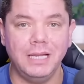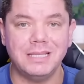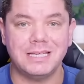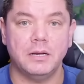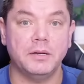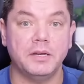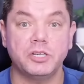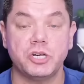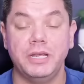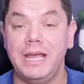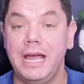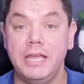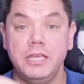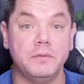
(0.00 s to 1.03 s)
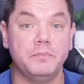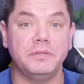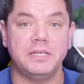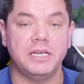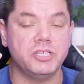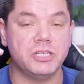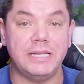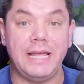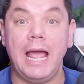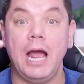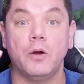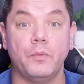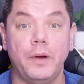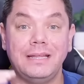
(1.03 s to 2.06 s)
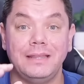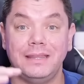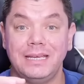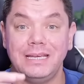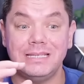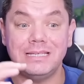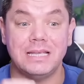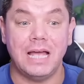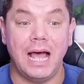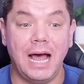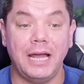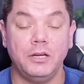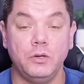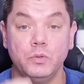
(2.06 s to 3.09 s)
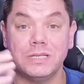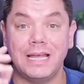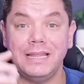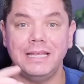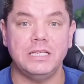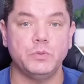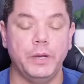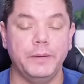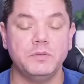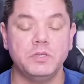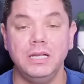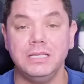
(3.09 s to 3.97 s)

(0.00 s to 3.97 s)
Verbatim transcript: and I'm going to show you how you could potentially outrank these articles and these websites.